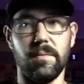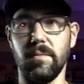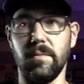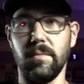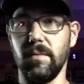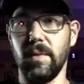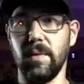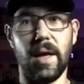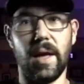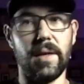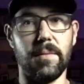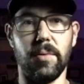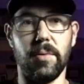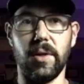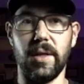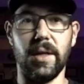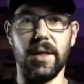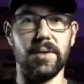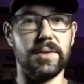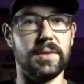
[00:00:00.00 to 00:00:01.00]

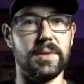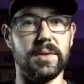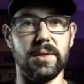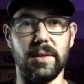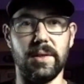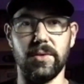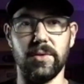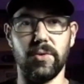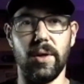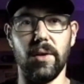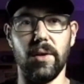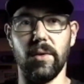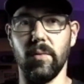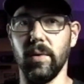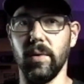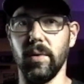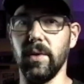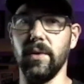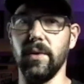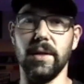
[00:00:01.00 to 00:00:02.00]
anybody else has seen the trailer,
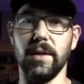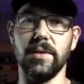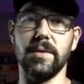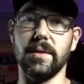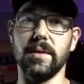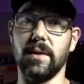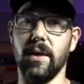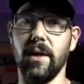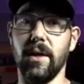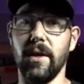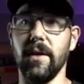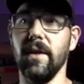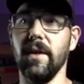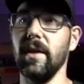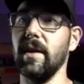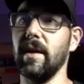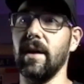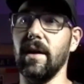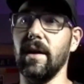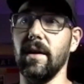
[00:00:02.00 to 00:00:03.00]
what you guys thought.
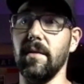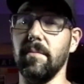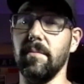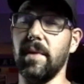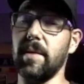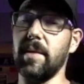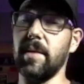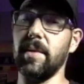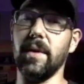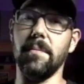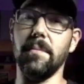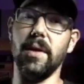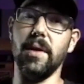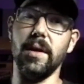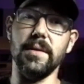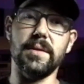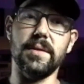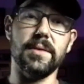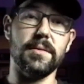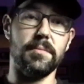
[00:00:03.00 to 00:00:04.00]
Maybe I'm
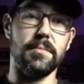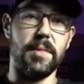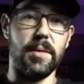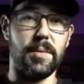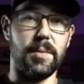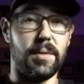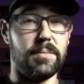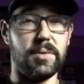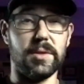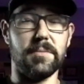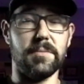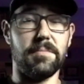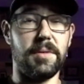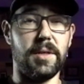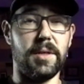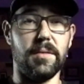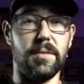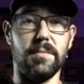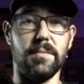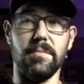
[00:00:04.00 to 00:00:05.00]
nuts, maybe I'm just
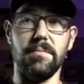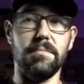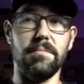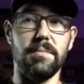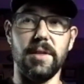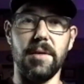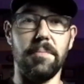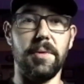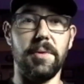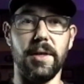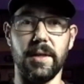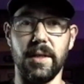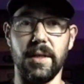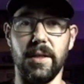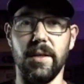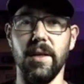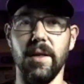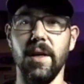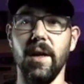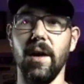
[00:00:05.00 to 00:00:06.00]
being
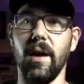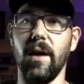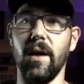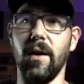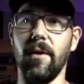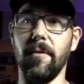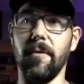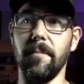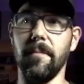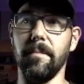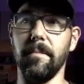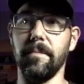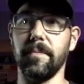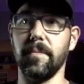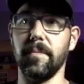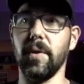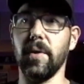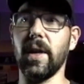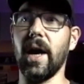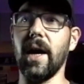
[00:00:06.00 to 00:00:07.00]
nitpicky,
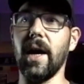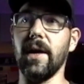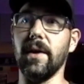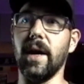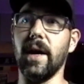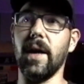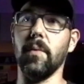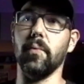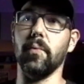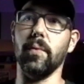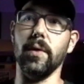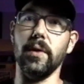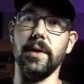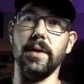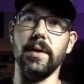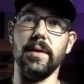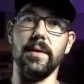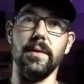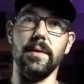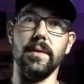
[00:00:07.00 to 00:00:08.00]
but I
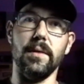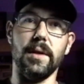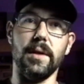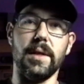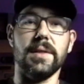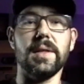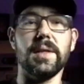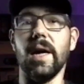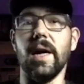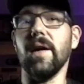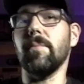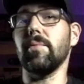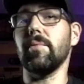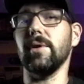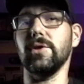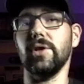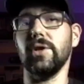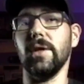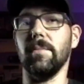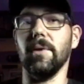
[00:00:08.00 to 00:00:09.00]
really, like I said, I
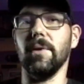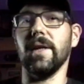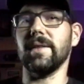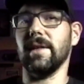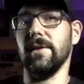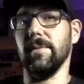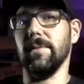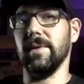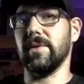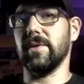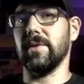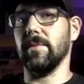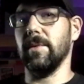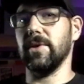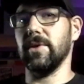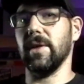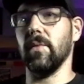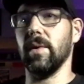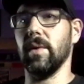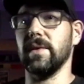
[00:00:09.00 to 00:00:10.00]
appreciate Black Dynamite so much.
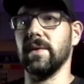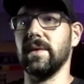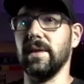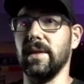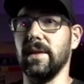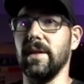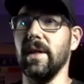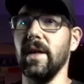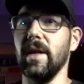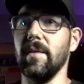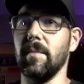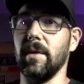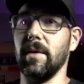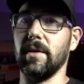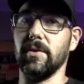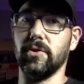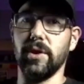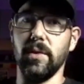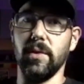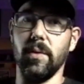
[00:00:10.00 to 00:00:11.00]
I want to see
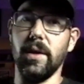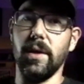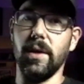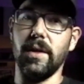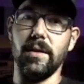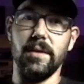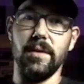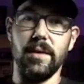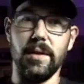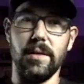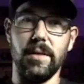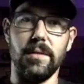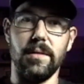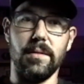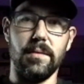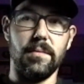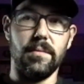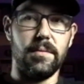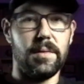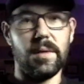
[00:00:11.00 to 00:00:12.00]
Michael J. White, and
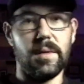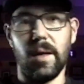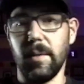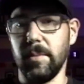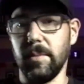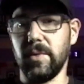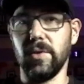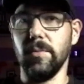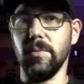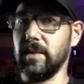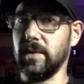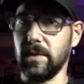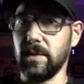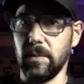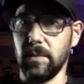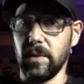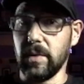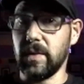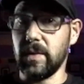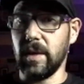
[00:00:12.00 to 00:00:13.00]
I'm assuming some
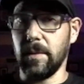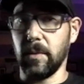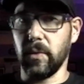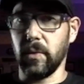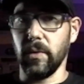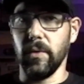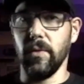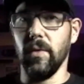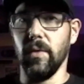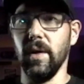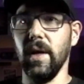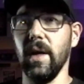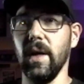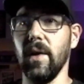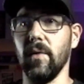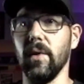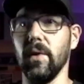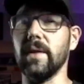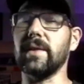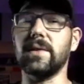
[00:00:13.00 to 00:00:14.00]
of the same crew,
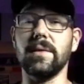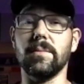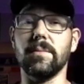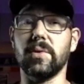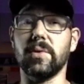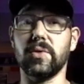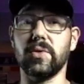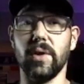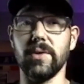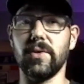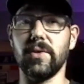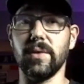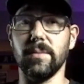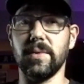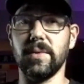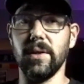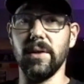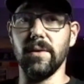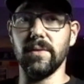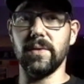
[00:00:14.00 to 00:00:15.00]
I'd like to see them stretch
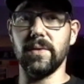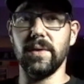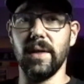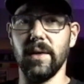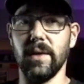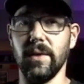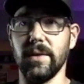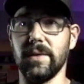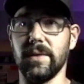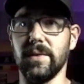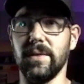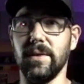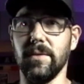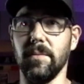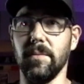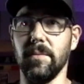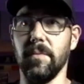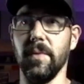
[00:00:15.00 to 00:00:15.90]
themselves. I'd like to see them